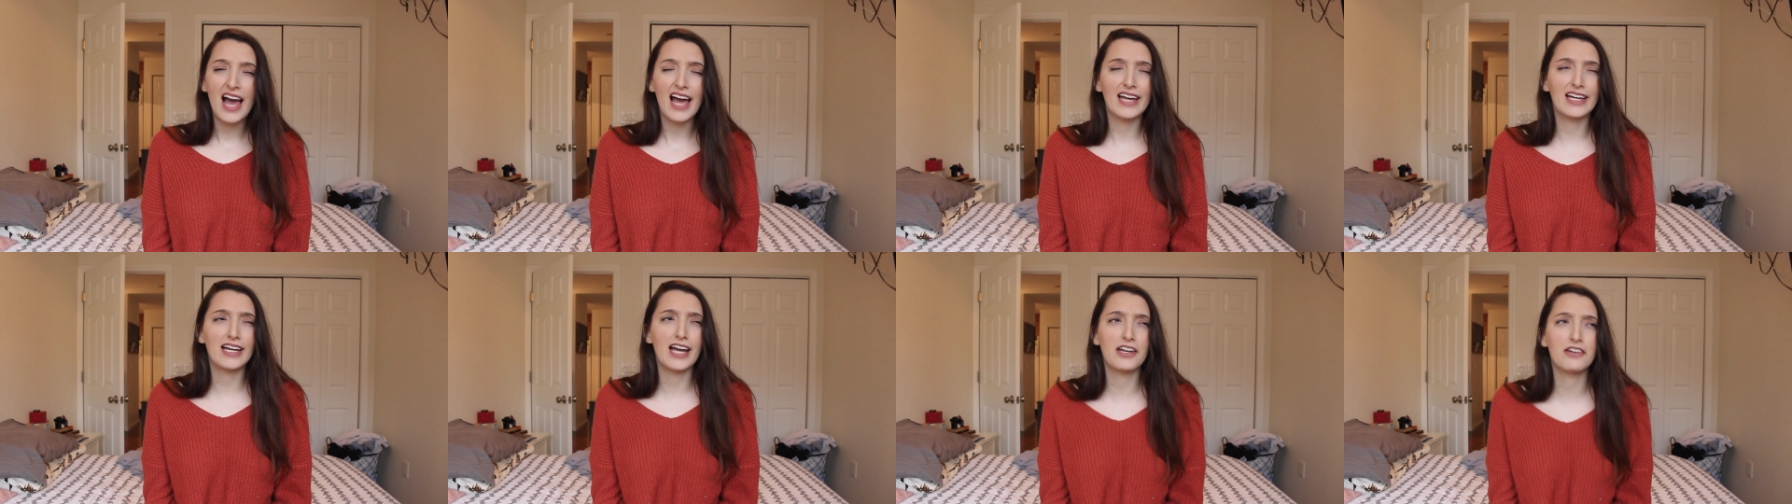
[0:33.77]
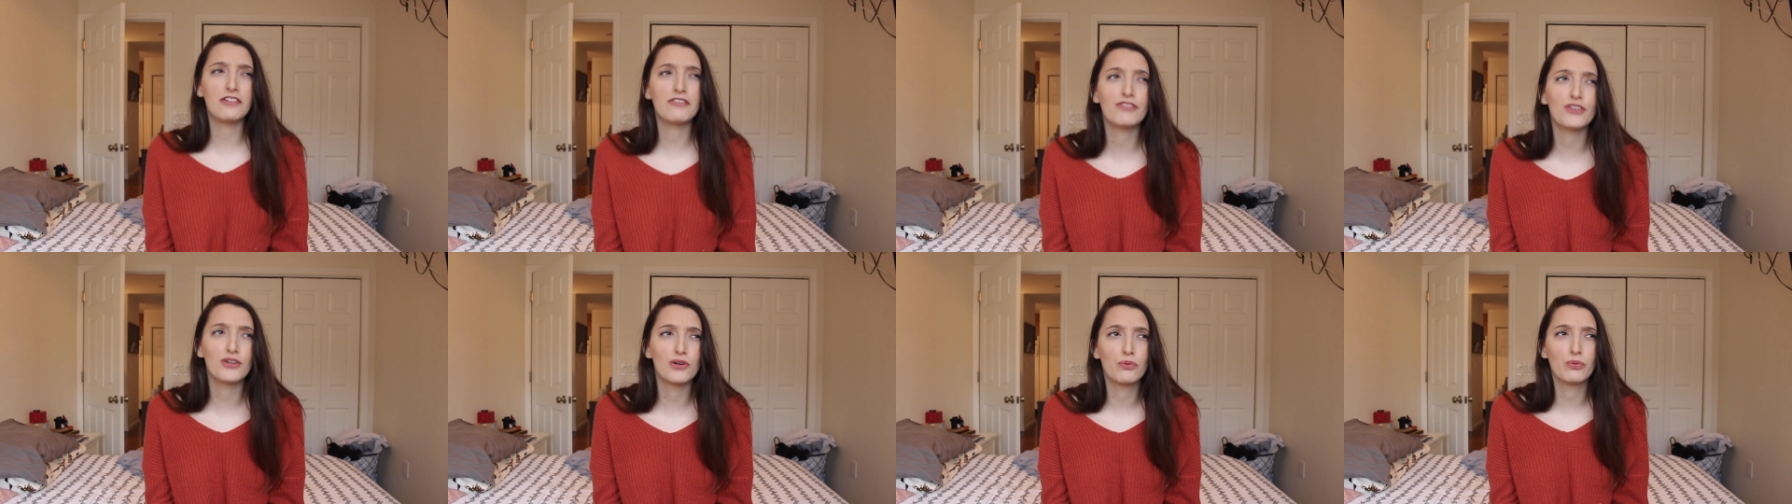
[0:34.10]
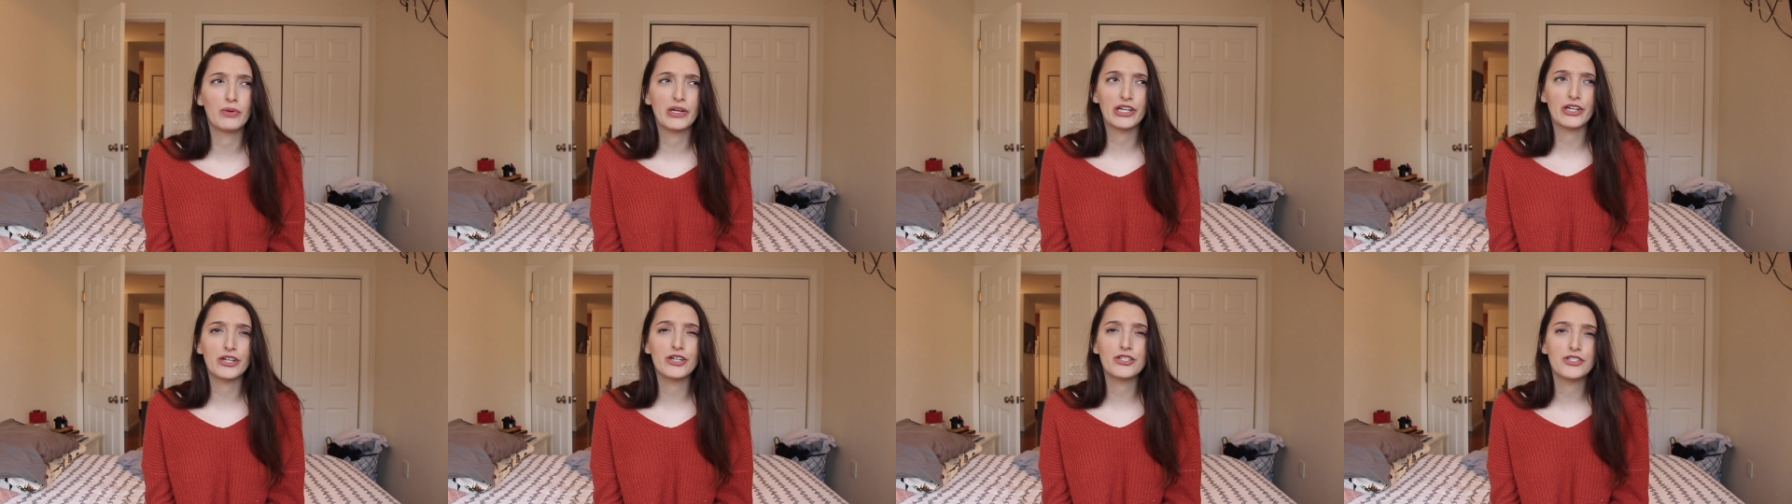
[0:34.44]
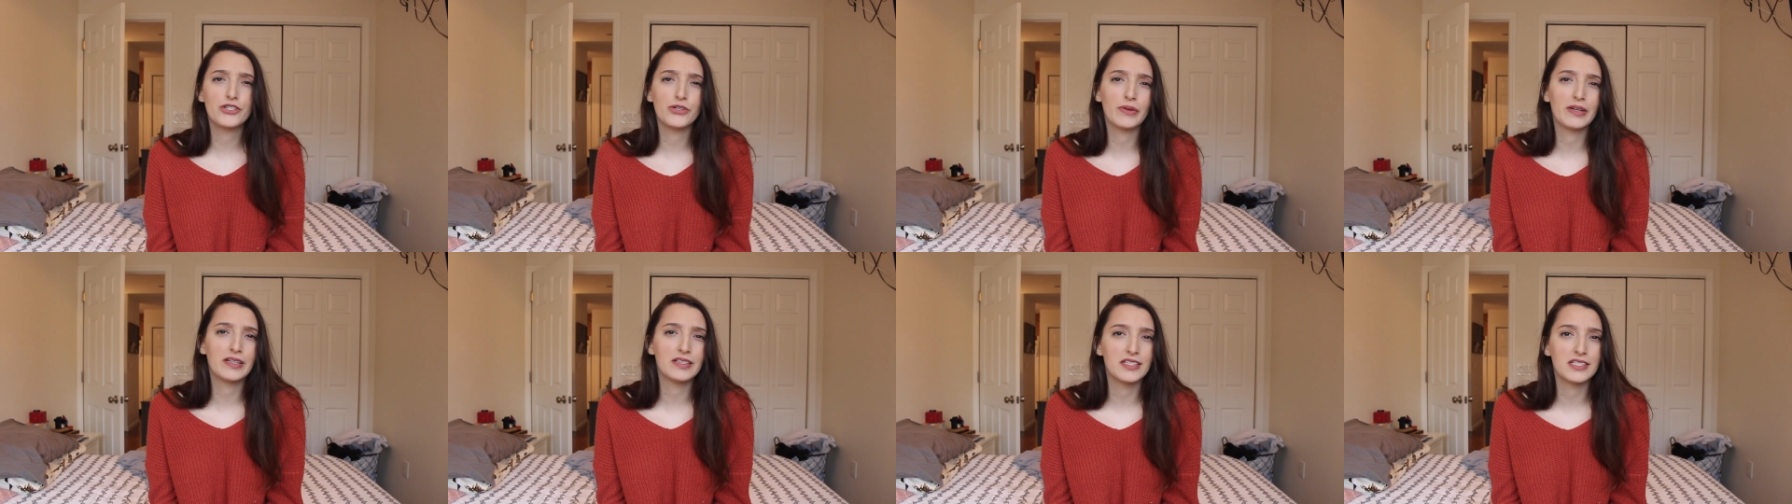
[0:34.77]
I kind of feel weird
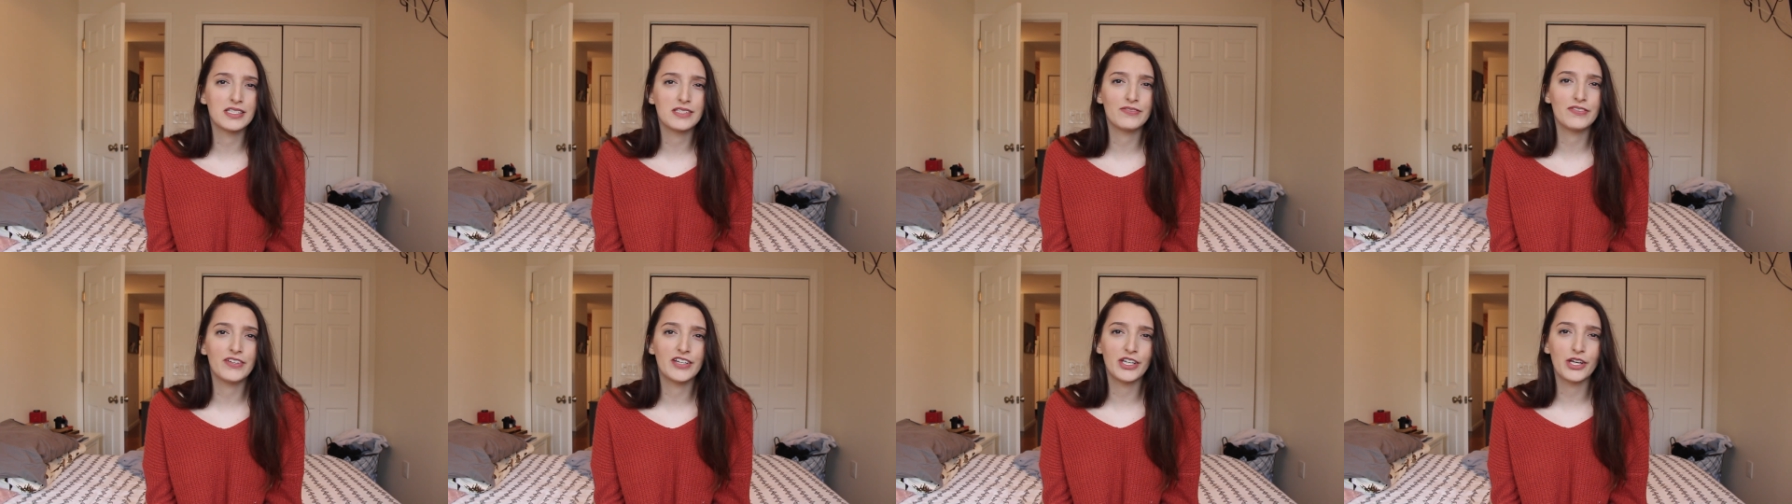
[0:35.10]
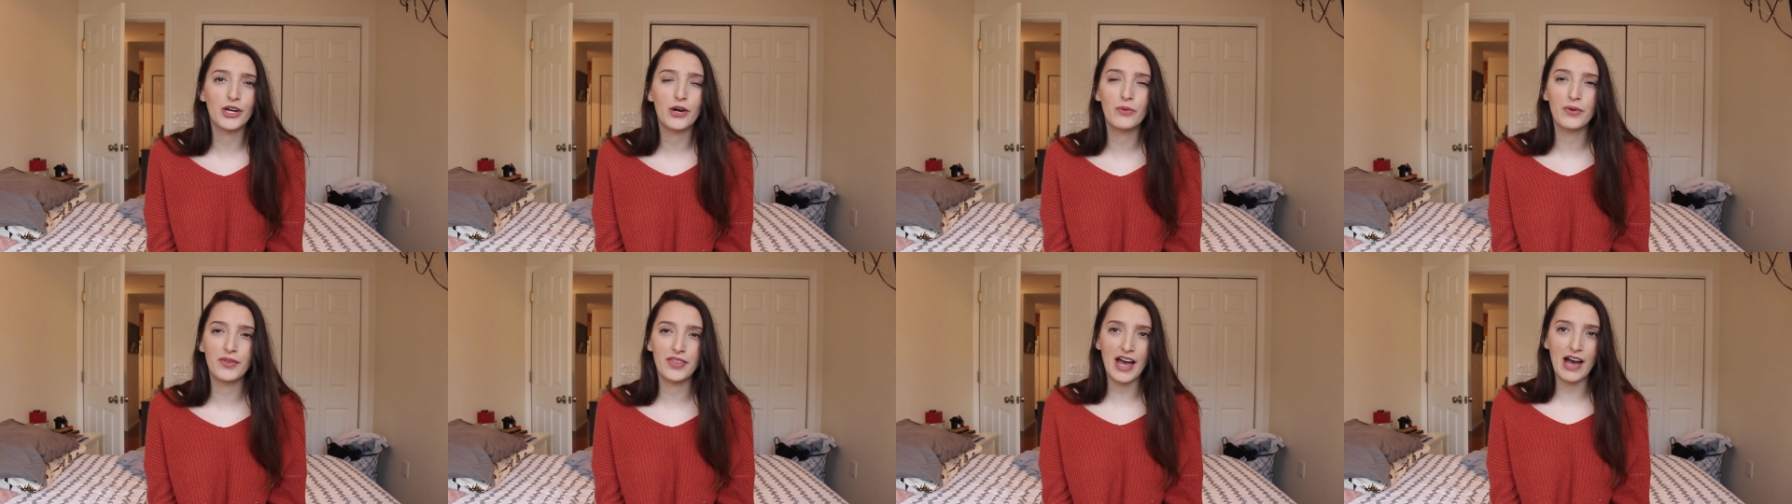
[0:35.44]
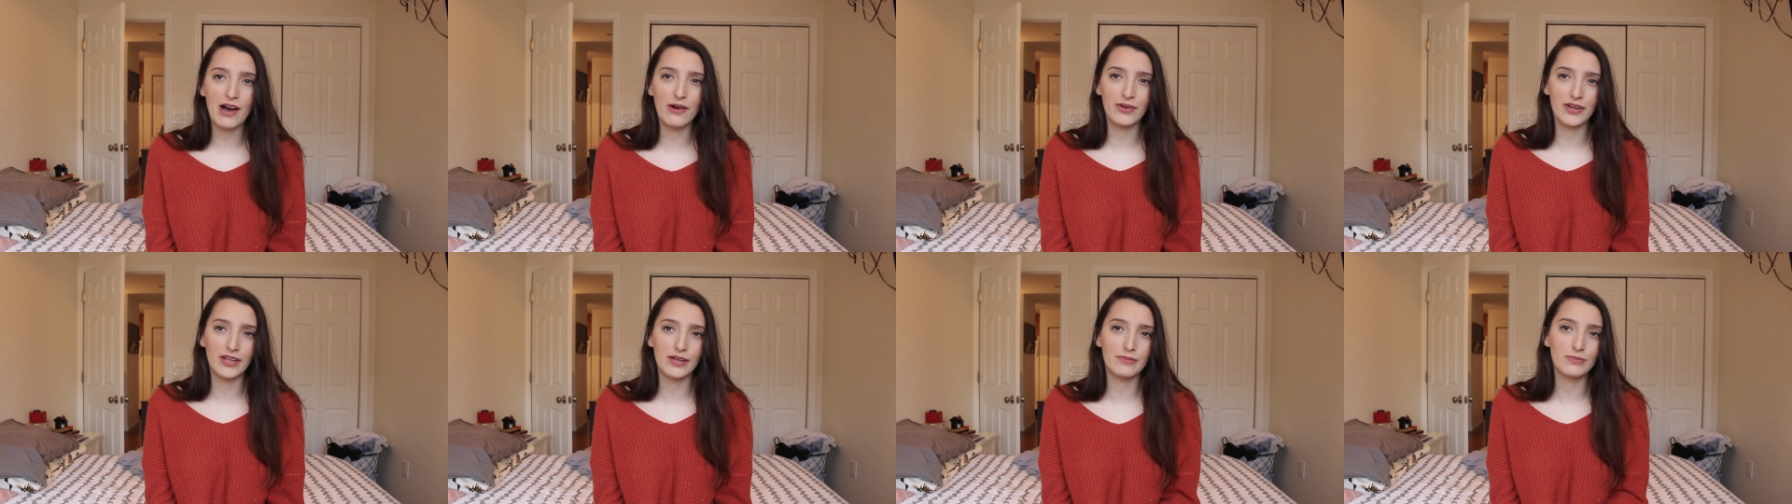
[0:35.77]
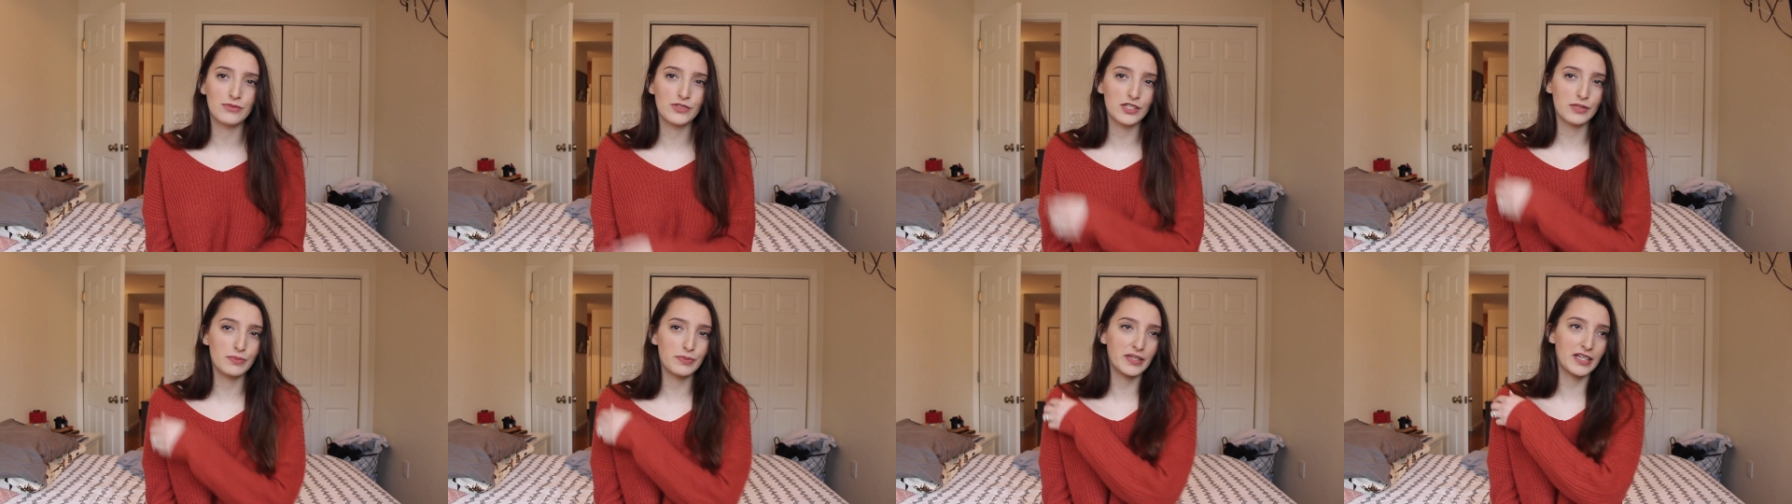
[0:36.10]
doing this video without
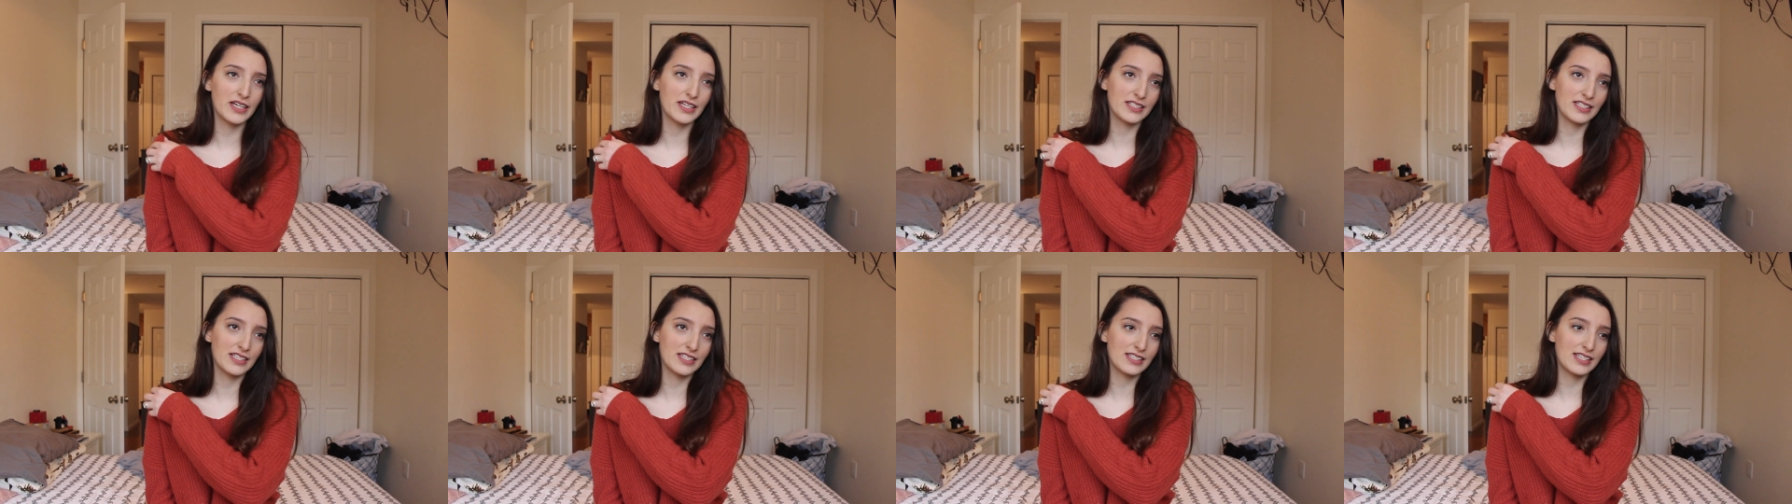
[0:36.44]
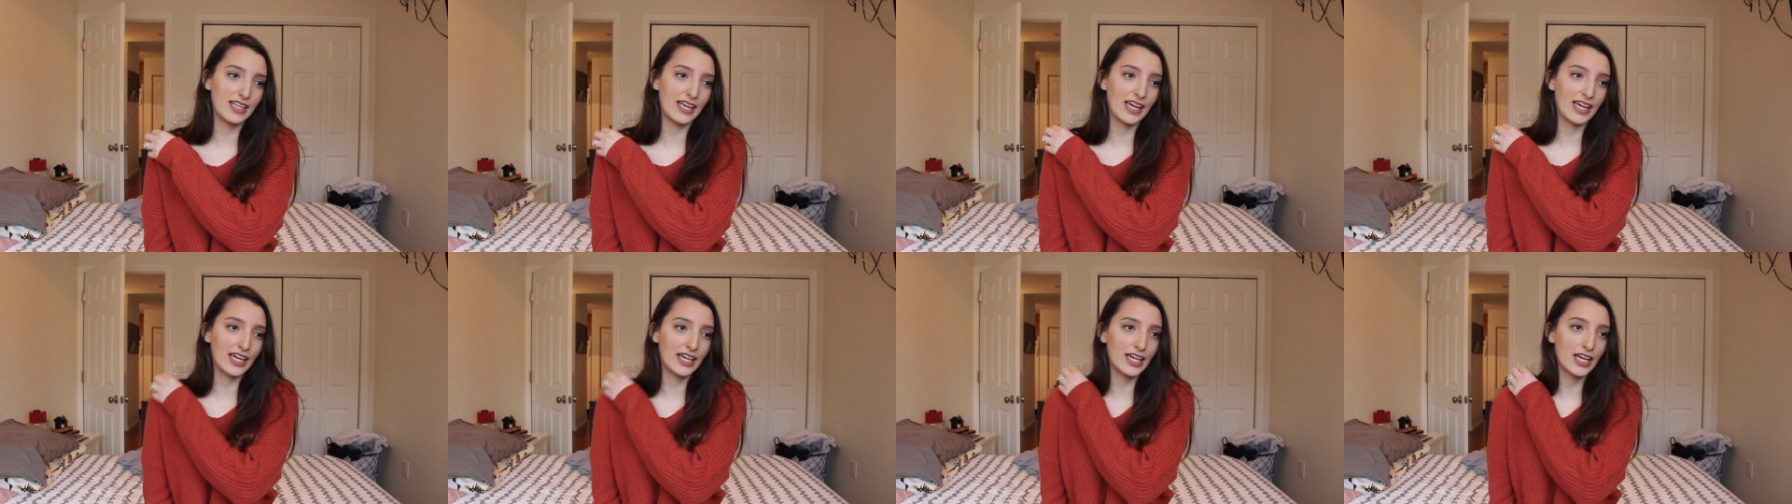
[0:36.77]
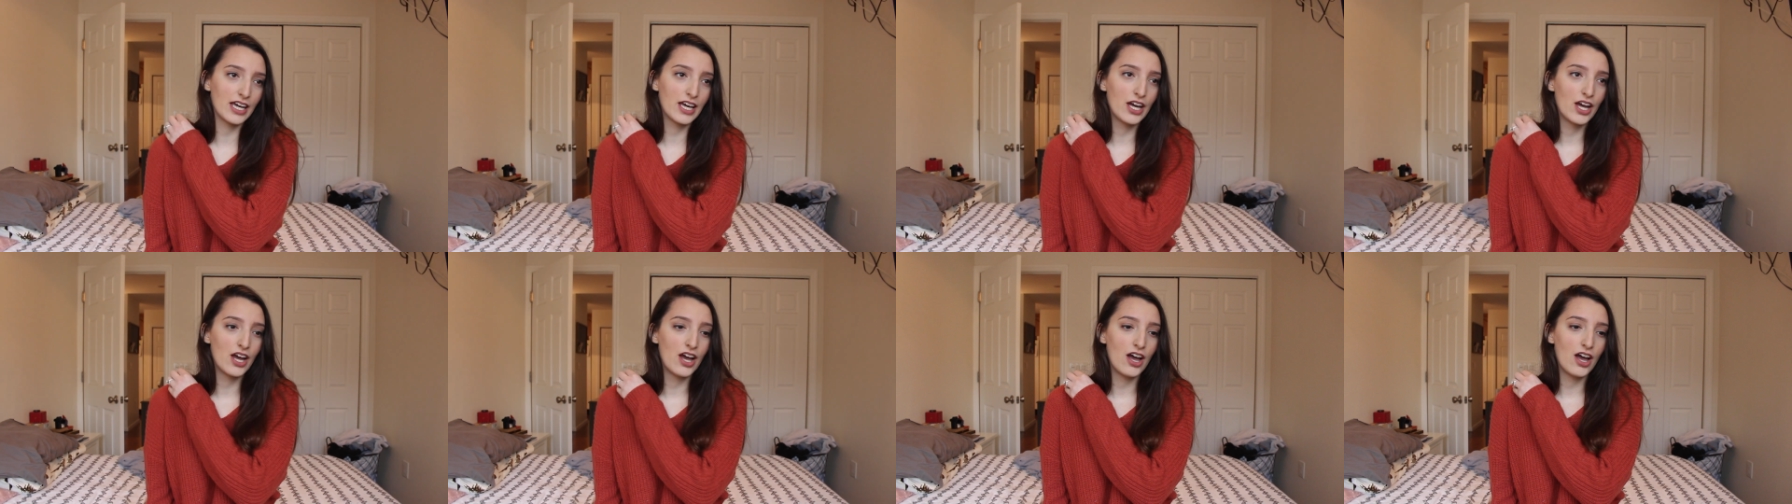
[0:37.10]
him just because it's like